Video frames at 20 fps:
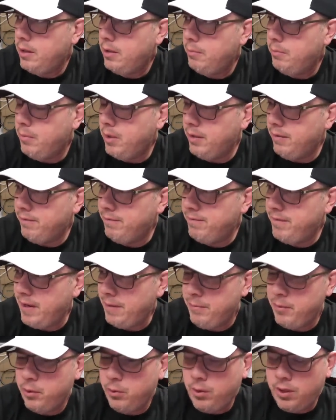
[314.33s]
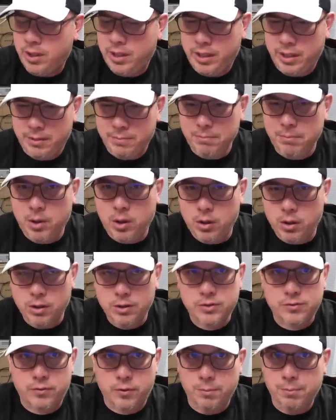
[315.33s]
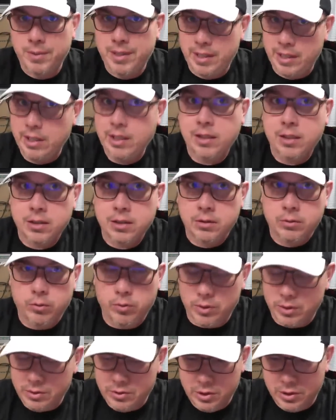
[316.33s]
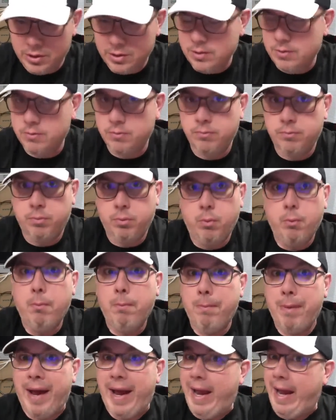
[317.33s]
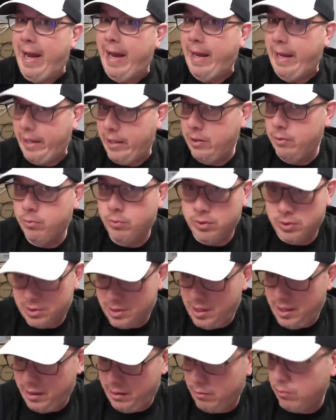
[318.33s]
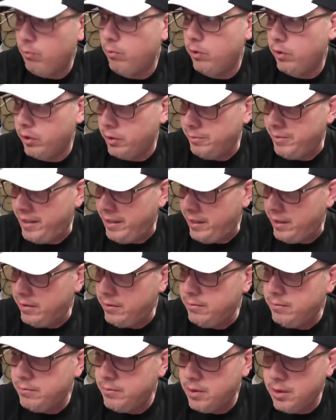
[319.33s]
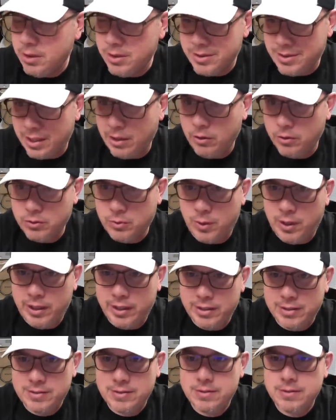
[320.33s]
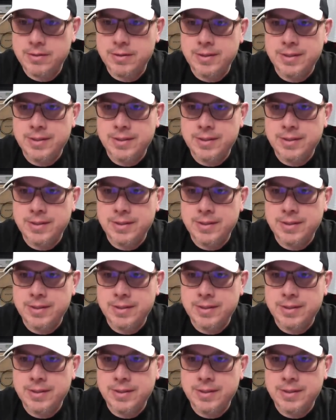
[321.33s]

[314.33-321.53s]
But February and March for me was just bad, was like really bad sales wise.